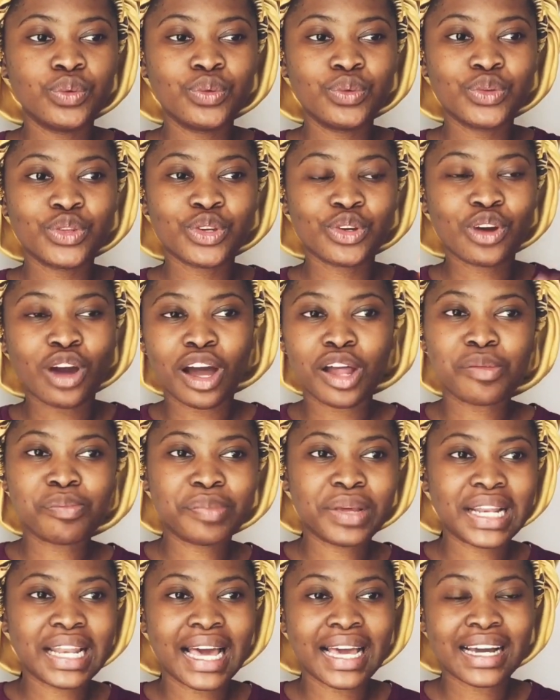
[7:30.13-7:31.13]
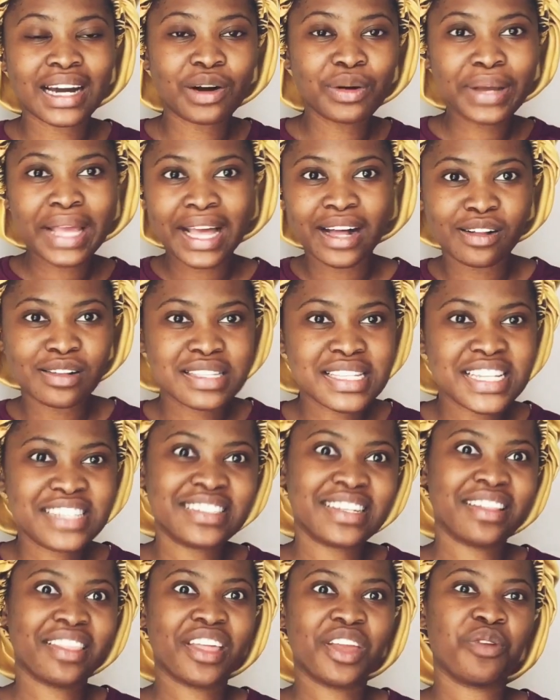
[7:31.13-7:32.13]
You can't be like, okay, I'll teach
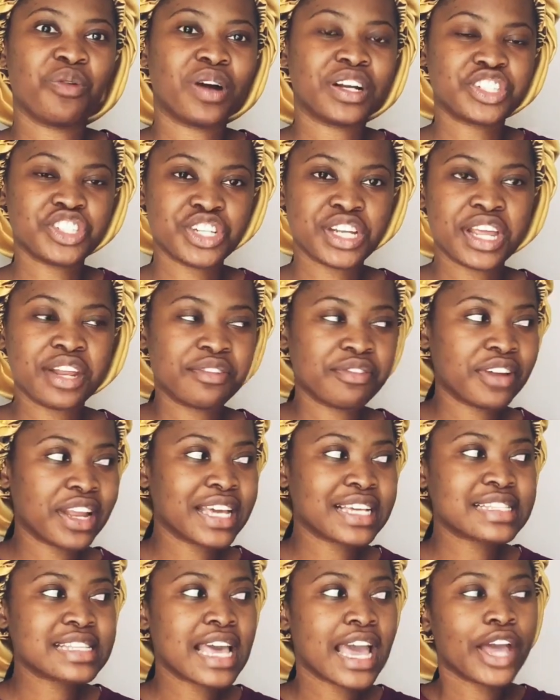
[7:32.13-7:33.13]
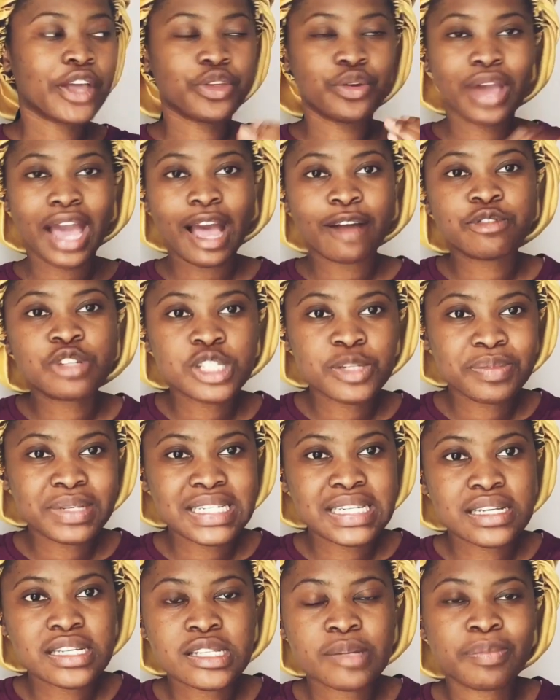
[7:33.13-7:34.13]
and then watch Netflix. You have to be
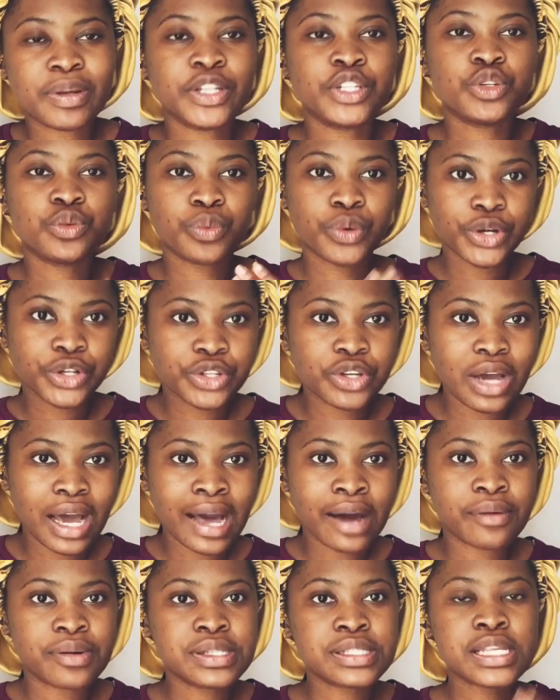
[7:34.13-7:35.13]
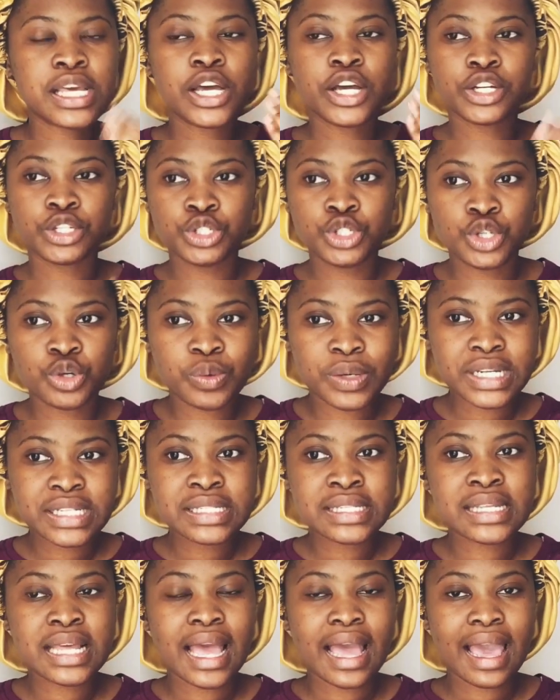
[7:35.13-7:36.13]
disciplined, work your hours, do it.